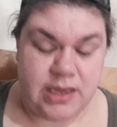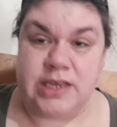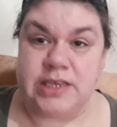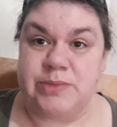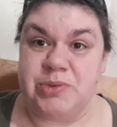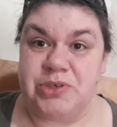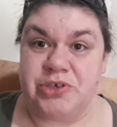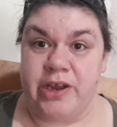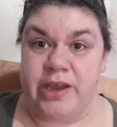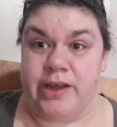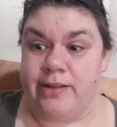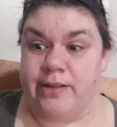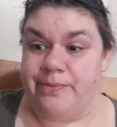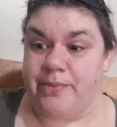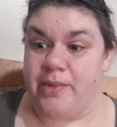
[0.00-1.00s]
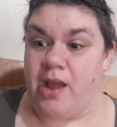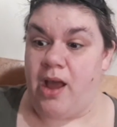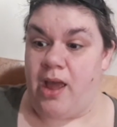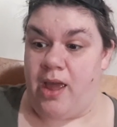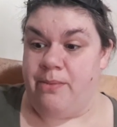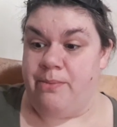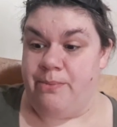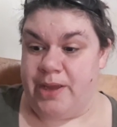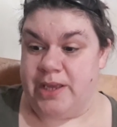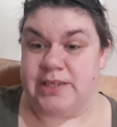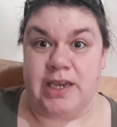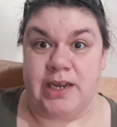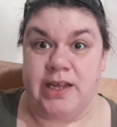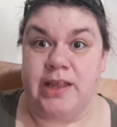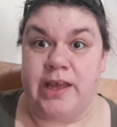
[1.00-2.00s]
is betrayal. I am
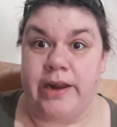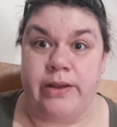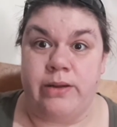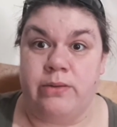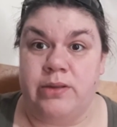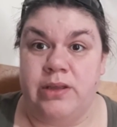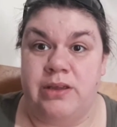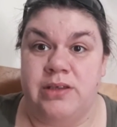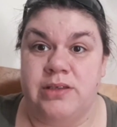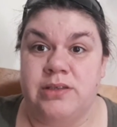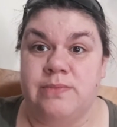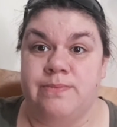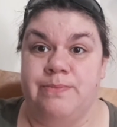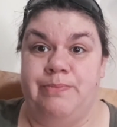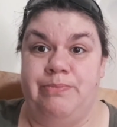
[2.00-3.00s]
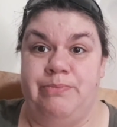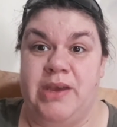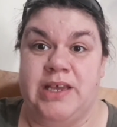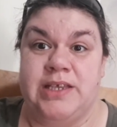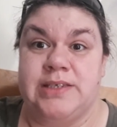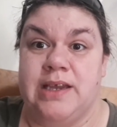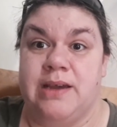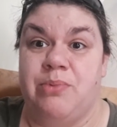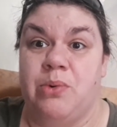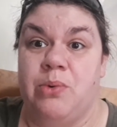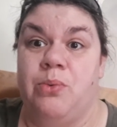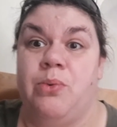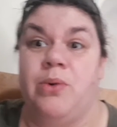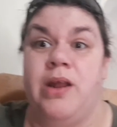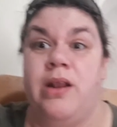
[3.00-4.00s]
excited that I only mixed up
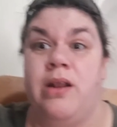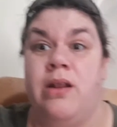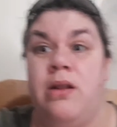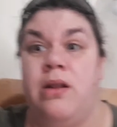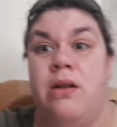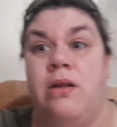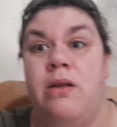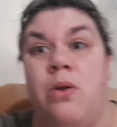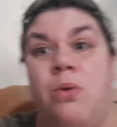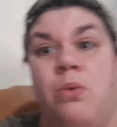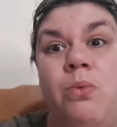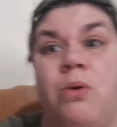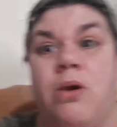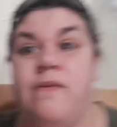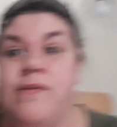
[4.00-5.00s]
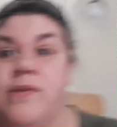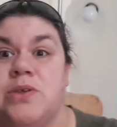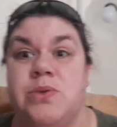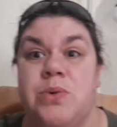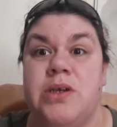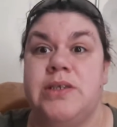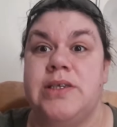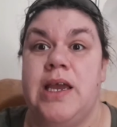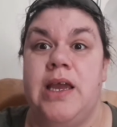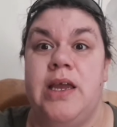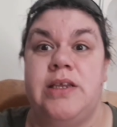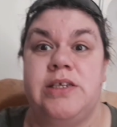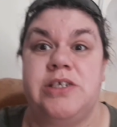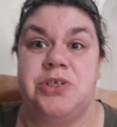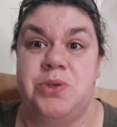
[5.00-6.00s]
one of those words.
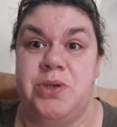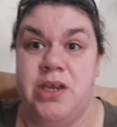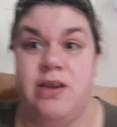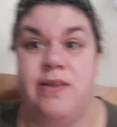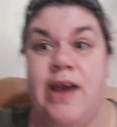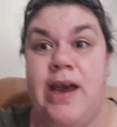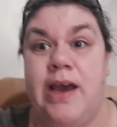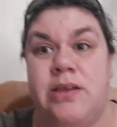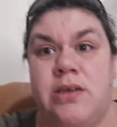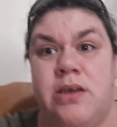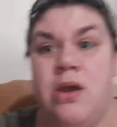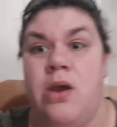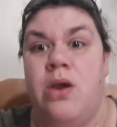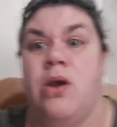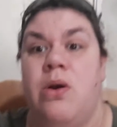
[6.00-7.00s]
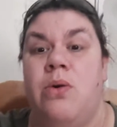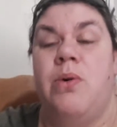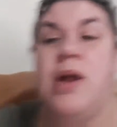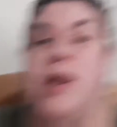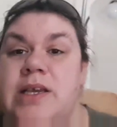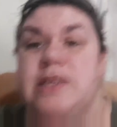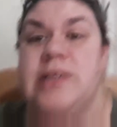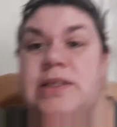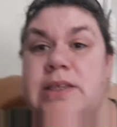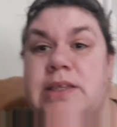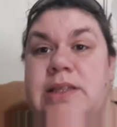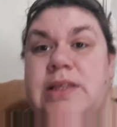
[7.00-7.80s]
And did you hear that? What is the